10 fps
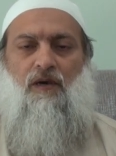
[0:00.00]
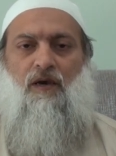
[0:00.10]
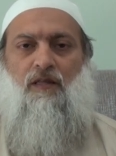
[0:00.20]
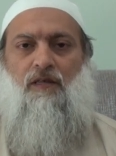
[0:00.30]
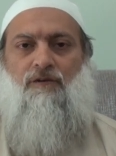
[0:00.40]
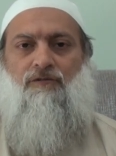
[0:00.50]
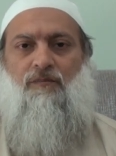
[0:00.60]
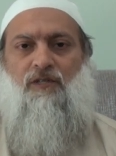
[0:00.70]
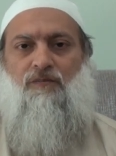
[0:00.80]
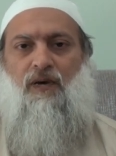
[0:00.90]
and then
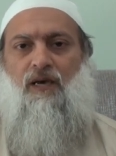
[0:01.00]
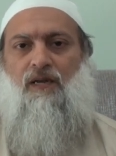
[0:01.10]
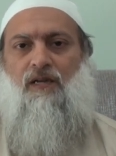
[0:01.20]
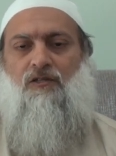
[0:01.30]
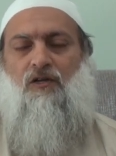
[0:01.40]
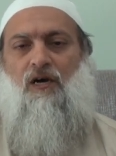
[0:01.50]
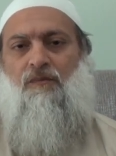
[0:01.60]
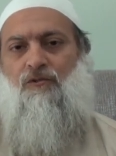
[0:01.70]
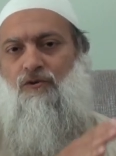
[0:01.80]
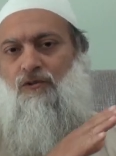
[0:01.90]
from Ismail alayhis
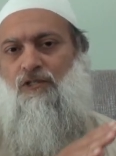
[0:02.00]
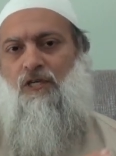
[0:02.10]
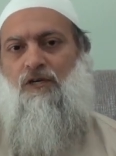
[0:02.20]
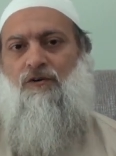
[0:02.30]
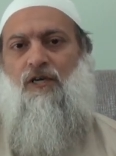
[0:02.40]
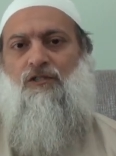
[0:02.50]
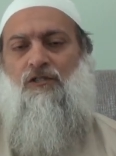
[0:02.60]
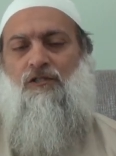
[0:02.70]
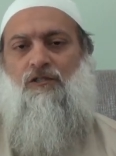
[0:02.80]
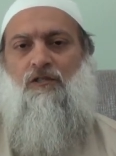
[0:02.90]
salam through the
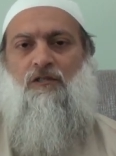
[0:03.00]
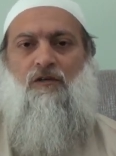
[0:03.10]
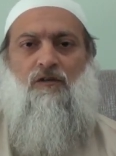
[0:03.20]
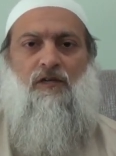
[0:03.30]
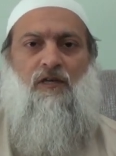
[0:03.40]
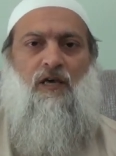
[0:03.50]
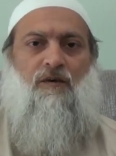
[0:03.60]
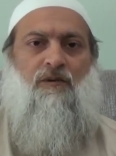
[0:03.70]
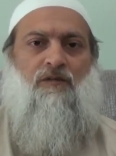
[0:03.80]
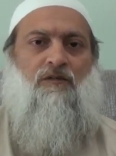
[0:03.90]
generations until it
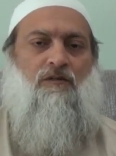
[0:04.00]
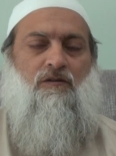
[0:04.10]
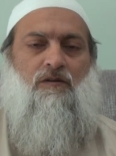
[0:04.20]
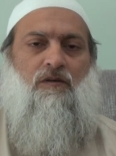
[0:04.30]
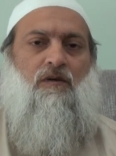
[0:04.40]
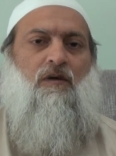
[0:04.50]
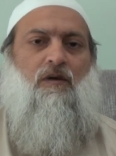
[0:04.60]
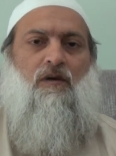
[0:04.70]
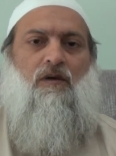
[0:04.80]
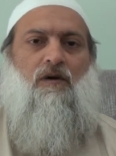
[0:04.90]
came into
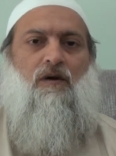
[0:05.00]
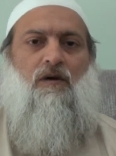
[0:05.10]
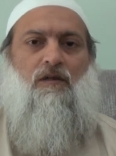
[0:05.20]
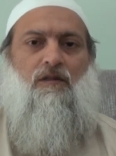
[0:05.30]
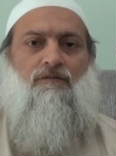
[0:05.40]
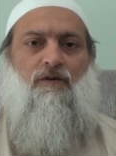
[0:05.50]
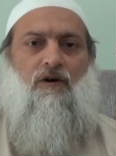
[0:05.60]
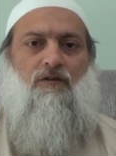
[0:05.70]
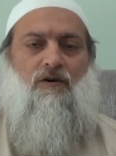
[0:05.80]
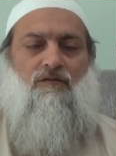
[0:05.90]
uh, the
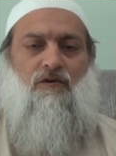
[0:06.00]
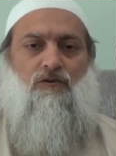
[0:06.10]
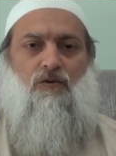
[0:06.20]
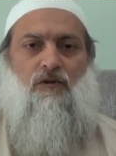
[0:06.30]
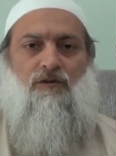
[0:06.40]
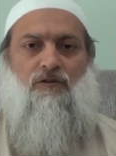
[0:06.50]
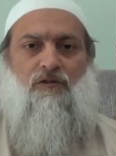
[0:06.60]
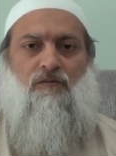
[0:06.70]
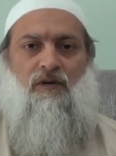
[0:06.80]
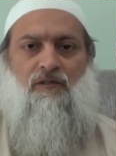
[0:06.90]
father of Rasulullah
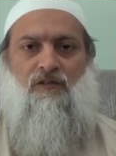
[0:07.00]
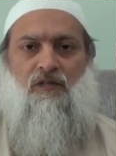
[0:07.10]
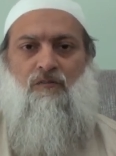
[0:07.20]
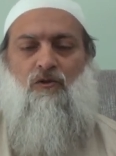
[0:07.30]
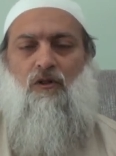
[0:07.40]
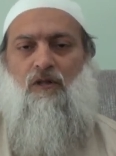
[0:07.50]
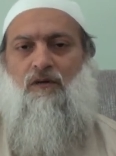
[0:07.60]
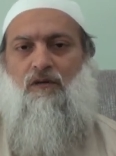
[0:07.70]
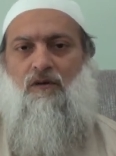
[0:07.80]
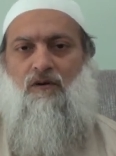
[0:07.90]
Hazrat
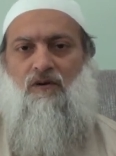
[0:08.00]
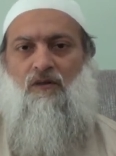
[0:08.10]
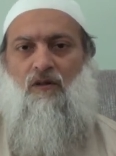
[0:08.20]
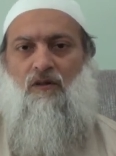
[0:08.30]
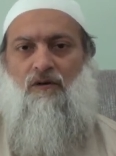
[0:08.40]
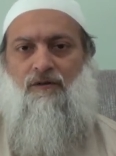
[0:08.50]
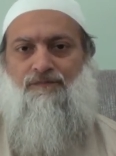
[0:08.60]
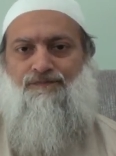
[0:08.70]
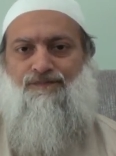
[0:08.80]
Abdullah radiallahu anhu,